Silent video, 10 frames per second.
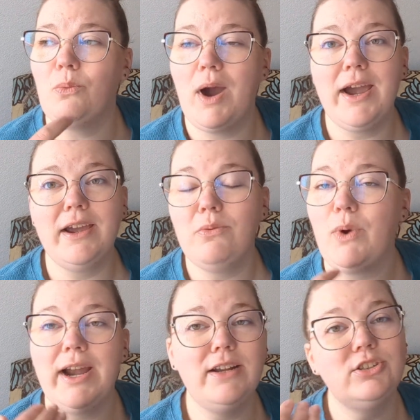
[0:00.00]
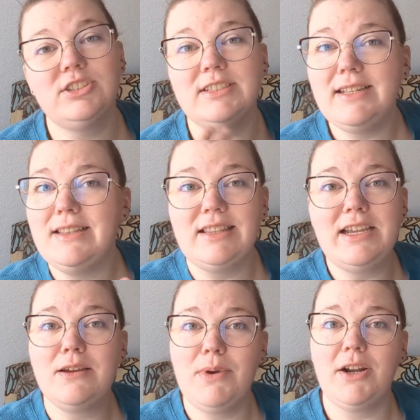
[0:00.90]
Why sit and
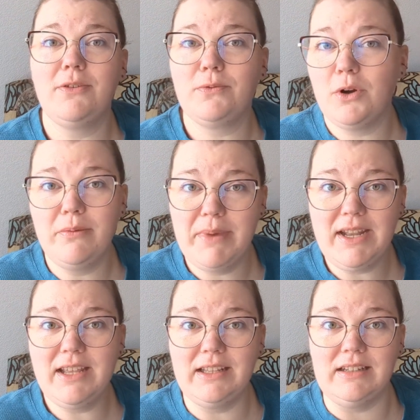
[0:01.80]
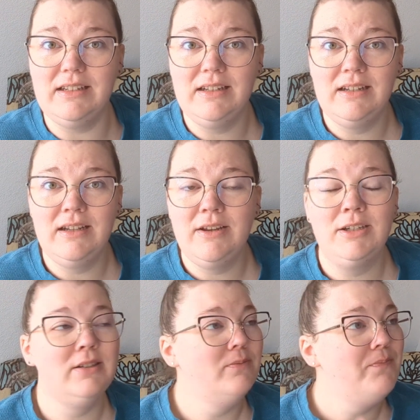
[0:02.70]
think about it for a minute?
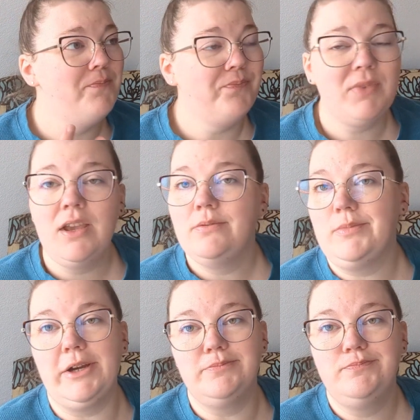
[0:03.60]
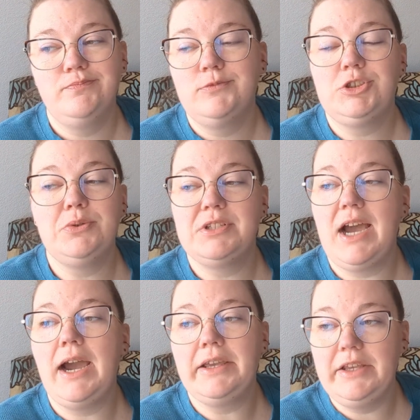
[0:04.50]
No, she was
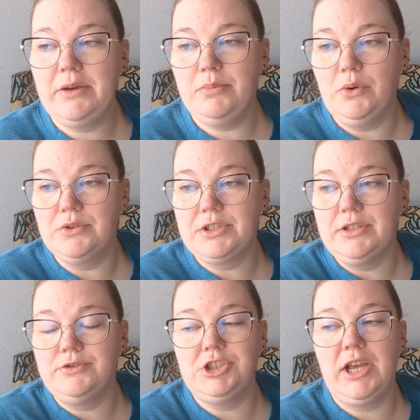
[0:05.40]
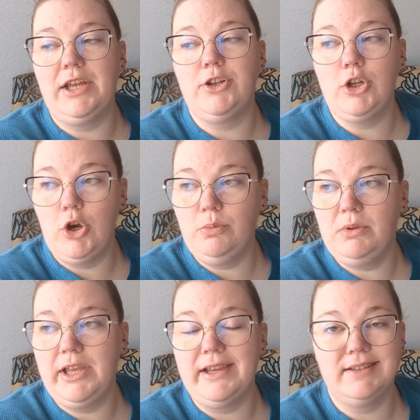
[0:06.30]
highly impulsive. She had no
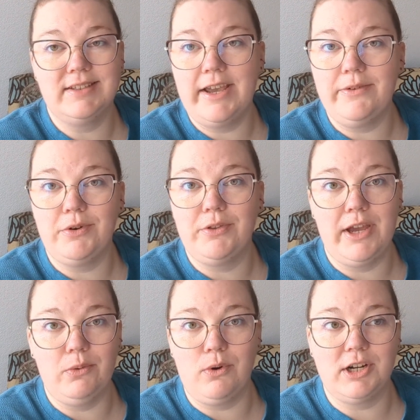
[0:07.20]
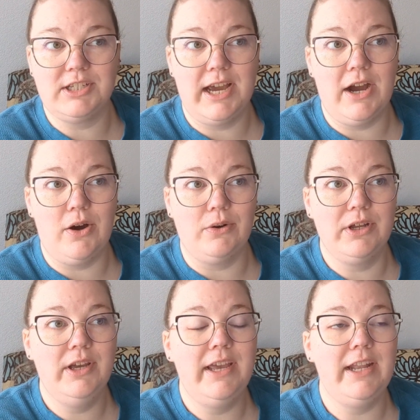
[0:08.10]
plans ever that worked out.
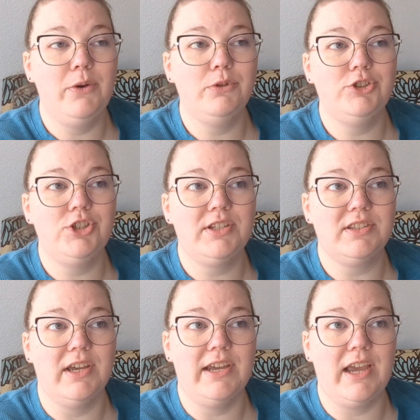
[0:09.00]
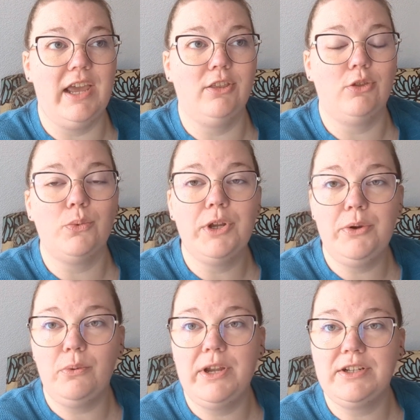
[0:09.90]
And it was just like a
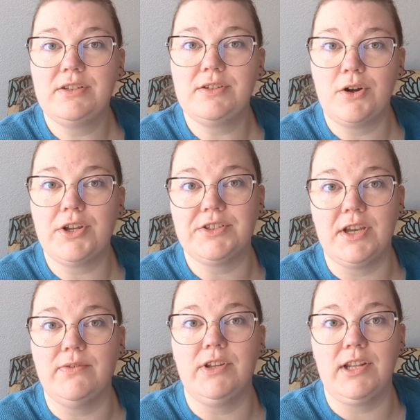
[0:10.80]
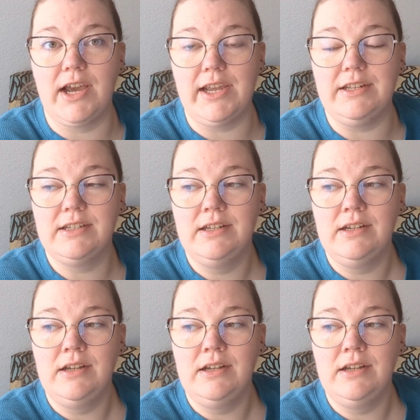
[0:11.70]
3-ring circus of a night